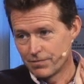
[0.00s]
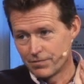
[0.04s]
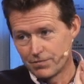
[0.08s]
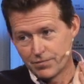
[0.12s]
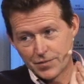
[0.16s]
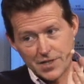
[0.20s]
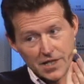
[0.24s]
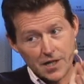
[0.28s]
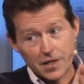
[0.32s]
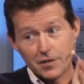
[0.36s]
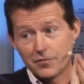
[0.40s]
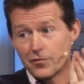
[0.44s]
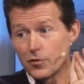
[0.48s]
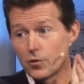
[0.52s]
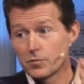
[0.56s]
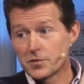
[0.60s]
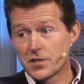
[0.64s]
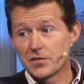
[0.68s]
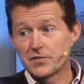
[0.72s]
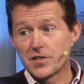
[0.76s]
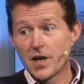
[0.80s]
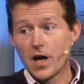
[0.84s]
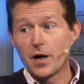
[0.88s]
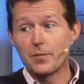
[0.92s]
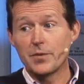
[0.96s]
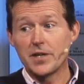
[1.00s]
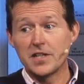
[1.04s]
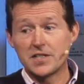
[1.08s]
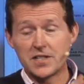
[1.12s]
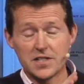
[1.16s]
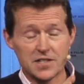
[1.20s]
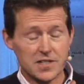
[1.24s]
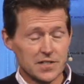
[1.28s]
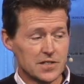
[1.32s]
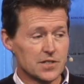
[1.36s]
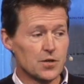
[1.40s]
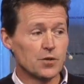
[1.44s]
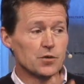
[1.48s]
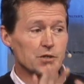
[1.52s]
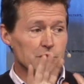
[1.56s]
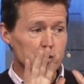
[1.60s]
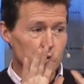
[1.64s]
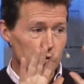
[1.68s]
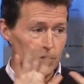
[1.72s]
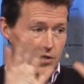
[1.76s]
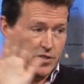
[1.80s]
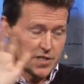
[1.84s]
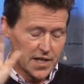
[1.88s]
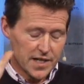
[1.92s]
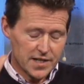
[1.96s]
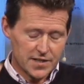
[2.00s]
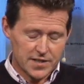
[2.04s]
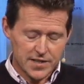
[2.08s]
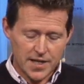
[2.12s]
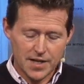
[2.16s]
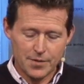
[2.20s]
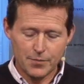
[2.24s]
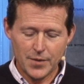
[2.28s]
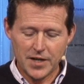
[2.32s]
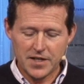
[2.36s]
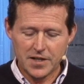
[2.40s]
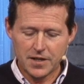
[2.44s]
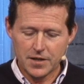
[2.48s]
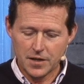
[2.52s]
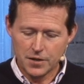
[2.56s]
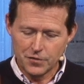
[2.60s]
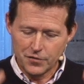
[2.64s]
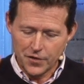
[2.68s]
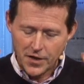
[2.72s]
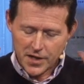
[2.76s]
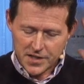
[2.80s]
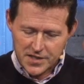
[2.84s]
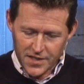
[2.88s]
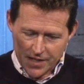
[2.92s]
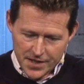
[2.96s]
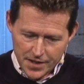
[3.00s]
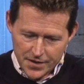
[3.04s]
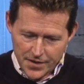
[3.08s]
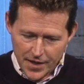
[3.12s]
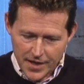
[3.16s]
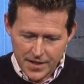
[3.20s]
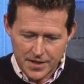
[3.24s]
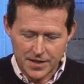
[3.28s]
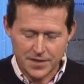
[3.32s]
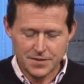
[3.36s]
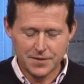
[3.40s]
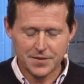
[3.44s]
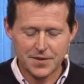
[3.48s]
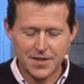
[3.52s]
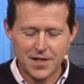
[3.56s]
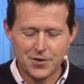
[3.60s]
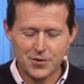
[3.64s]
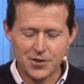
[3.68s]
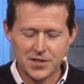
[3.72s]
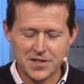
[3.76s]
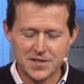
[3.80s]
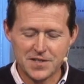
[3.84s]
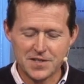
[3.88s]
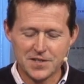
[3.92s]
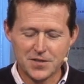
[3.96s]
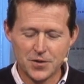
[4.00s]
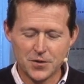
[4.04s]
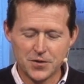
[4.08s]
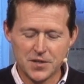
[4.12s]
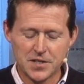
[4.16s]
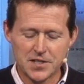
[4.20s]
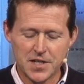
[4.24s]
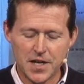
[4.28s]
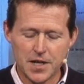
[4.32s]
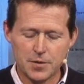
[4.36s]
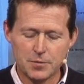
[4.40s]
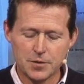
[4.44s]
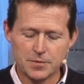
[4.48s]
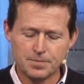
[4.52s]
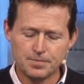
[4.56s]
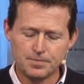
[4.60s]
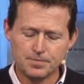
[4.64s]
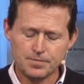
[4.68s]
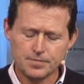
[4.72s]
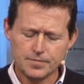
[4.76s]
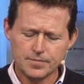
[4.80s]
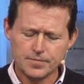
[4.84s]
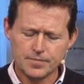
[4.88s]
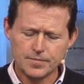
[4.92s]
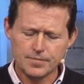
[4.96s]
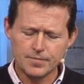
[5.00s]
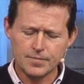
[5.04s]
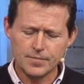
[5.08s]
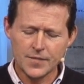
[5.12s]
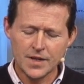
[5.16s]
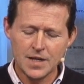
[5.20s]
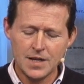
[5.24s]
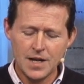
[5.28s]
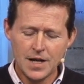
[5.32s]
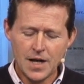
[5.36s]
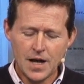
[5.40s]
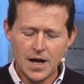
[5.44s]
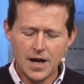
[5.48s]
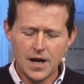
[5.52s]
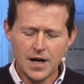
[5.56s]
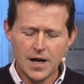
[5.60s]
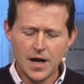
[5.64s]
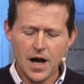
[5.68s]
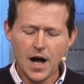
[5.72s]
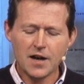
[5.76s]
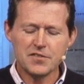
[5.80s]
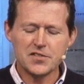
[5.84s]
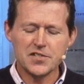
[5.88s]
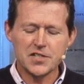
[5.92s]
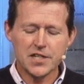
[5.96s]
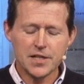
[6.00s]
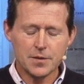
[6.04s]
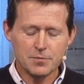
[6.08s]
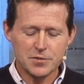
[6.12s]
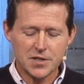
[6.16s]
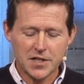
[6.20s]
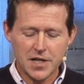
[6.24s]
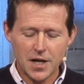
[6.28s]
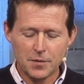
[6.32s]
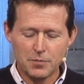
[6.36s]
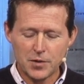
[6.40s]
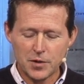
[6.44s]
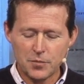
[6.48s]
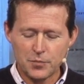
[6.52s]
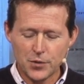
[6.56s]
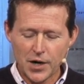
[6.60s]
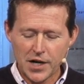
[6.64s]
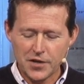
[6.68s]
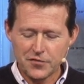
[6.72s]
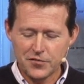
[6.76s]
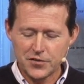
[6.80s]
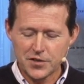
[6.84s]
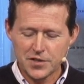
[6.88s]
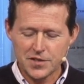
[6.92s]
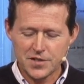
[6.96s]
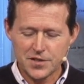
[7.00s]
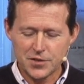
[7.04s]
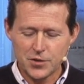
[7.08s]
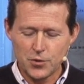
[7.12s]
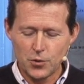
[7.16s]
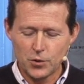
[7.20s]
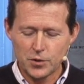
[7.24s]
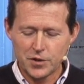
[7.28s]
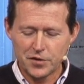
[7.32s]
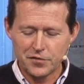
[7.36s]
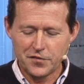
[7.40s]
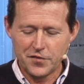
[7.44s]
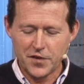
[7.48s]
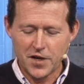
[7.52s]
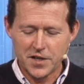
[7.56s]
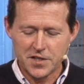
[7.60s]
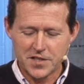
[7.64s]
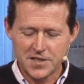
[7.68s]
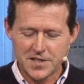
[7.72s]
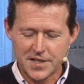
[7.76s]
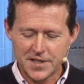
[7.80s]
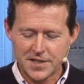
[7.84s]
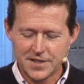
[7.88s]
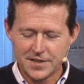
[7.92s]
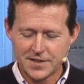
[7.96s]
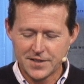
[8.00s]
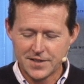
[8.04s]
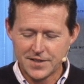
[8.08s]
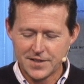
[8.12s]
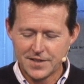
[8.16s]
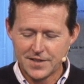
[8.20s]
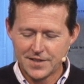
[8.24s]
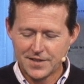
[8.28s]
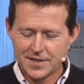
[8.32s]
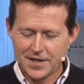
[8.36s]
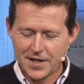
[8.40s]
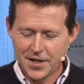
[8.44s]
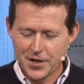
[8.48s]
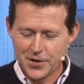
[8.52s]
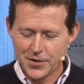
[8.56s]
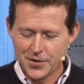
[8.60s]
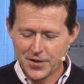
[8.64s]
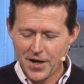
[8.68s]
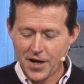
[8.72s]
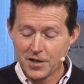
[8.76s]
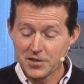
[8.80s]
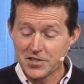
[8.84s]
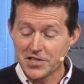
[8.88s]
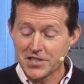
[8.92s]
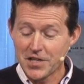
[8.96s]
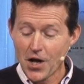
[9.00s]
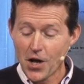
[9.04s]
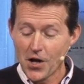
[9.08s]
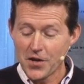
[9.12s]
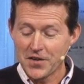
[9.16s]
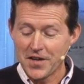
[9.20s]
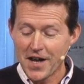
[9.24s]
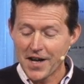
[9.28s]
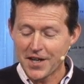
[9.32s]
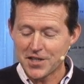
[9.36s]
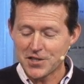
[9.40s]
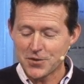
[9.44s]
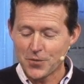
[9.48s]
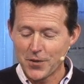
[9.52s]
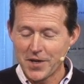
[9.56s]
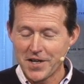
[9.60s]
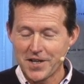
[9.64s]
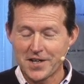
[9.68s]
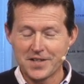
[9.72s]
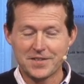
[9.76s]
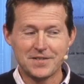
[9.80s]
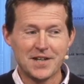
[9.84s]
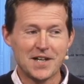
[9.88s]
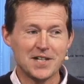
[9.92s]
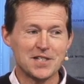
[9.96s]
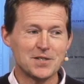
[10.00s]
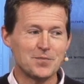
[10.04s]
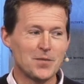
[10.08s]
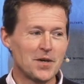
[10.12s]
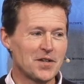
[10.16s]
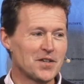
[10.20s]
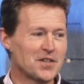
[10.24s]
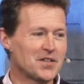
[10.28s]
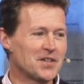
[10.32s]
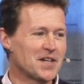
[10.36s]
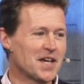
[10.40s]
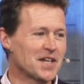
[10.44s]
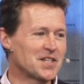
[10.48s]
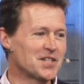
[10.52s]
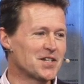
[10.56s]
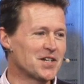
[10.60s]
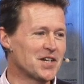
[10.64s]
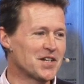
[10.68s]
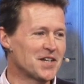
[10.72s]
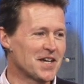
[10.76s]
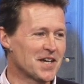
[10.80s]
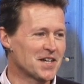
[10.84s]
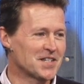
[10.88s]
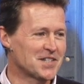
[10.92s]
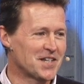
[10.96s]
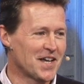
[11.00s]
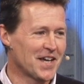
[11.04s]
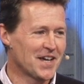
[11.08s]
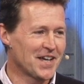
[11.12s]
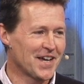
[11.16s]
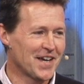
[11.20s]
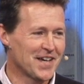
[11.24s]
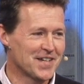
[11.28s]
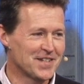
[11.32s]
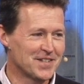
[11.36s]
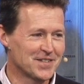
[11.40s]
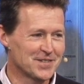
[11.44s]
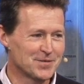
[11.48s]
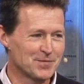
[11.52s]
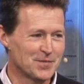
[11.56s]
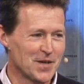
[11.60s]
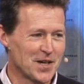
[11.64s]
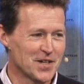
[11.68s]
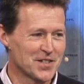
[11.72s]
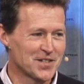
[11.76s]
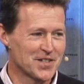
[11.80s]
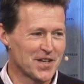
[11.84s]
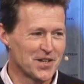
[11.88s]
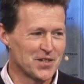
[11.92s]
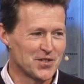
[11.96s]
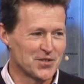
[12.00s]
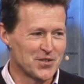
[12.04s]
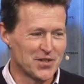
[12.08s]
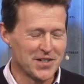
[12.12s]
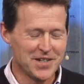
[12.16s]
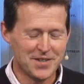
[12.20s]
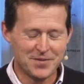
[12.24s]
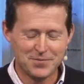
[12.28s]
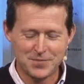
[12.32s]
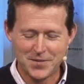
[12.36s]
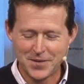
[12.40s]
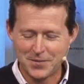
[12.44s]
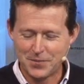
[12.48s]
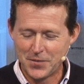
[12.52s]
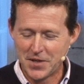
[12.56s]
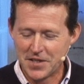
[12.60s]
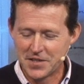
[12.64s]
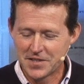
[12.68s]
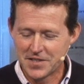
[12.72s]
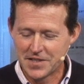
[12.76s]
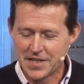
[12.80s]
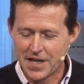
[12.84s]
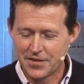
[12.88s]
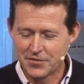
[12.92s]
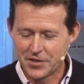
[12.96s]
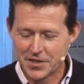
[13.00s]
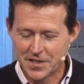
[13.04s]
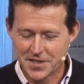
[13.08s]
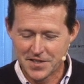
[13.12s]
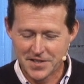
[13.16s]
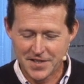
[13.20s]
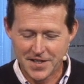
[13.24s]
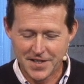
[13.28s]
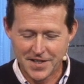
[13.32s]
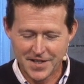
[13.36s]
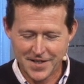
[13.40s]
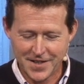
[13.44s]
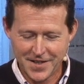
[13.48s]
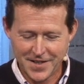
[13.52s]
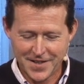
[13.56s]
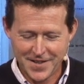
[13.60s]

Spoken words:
particular forms of diabetes and so on, sure, take medical advice. Hear that? There it is. It's on the tape. I've skipped a couple of breakfasts and called it fasting. No, I'll start next week, next month, next year, next decade, next century. Means never, doesn't it?